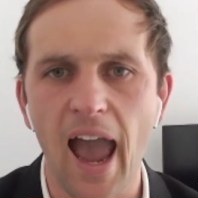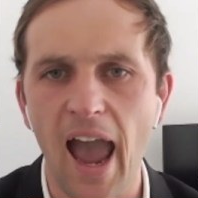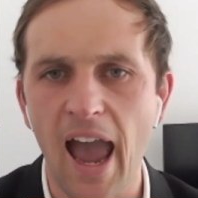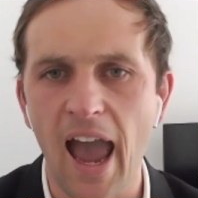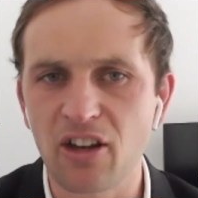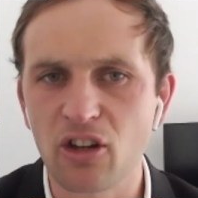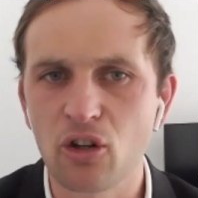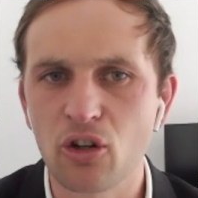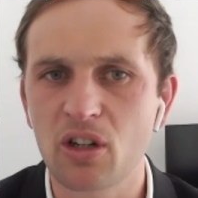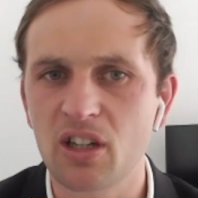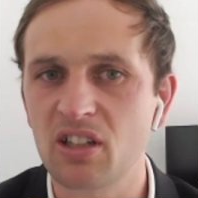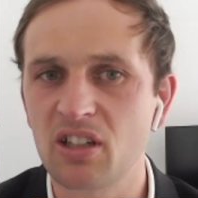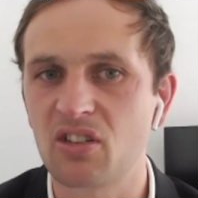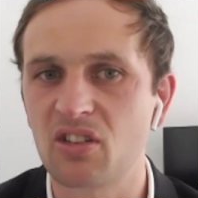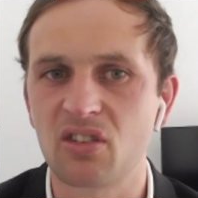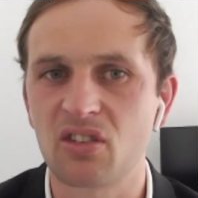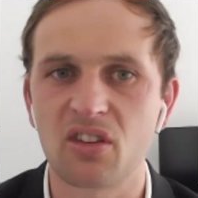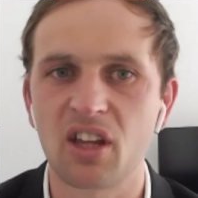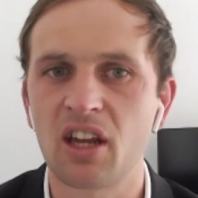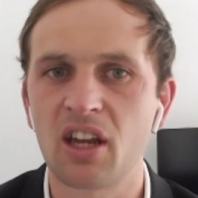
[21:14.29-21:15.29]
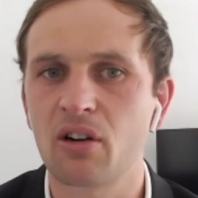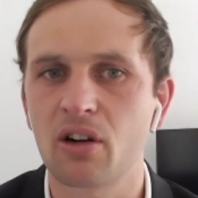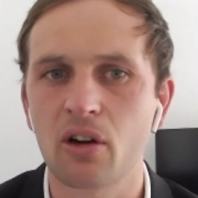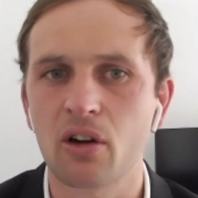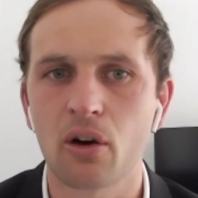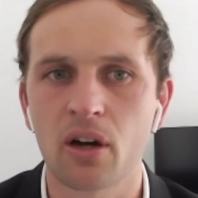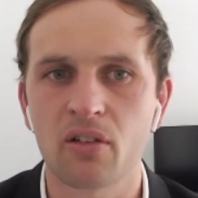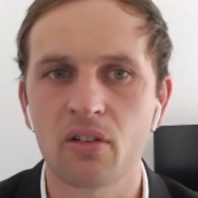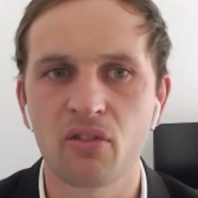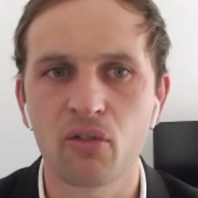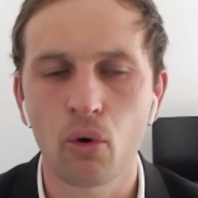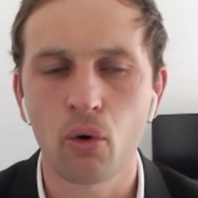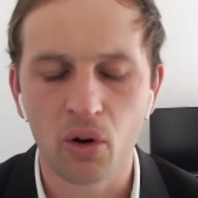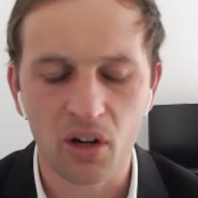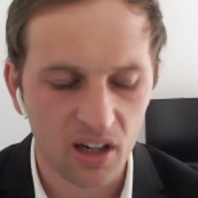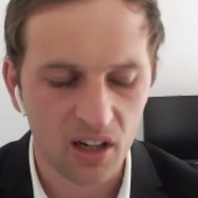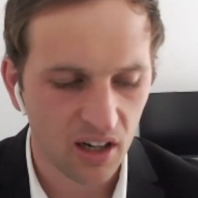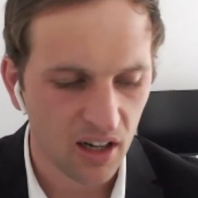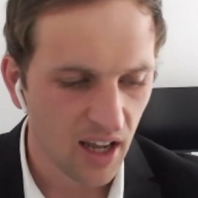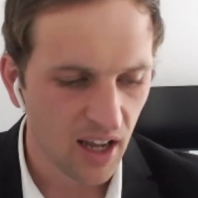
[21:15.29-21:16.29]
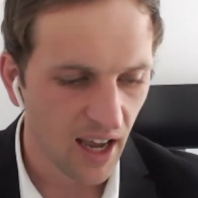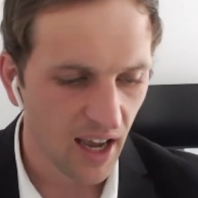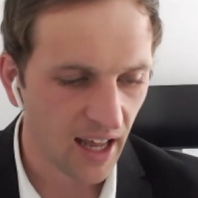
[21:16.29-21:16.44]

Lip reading: and you can steer it going forward.